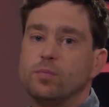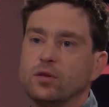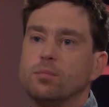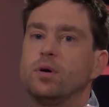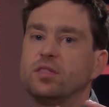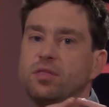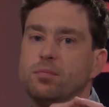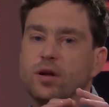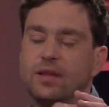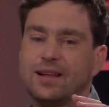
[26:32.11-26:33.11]

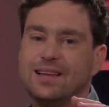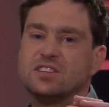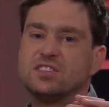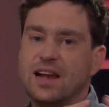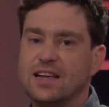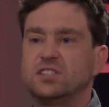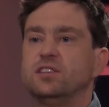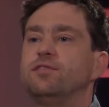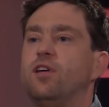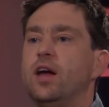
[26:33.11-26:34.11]
but at least
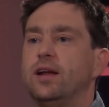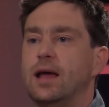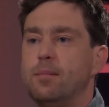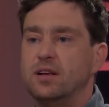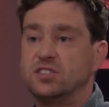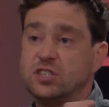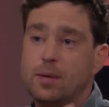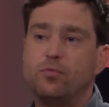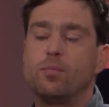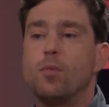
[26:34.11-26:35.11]
classifying them as
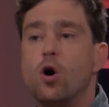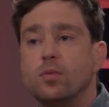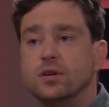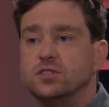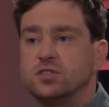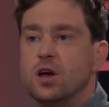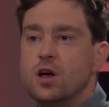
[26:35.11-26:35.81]
separate moments,